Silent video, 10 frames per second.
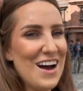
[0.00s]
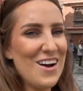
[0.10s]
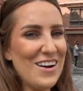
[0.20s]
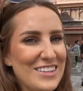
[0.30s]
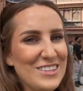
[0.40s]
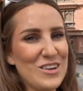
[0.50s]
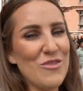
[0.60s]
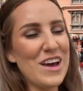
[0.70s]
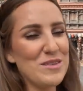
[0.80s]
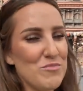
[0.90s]
Oh, it's
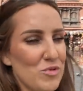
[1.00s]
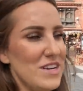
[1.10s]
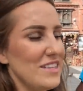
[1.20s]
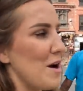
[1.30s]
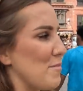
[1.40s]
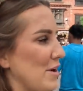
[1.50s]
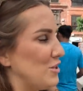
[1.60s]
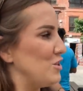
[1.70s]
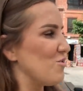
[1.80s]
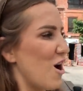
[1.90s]
so nice and breezy up here
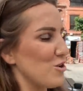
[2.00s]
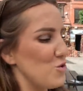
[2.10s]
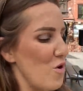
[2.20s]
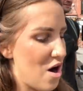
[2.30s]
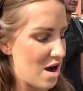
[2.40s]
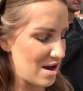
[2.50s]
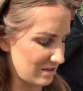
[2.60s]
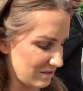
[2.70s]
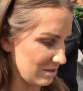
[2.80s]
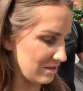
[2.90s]
too. Not too
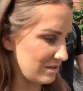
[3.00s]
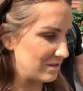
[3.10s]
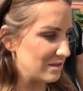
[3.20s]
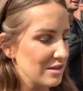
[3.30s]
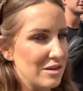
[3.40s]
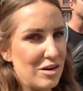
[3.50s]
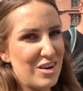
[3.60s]
hot. Yeah.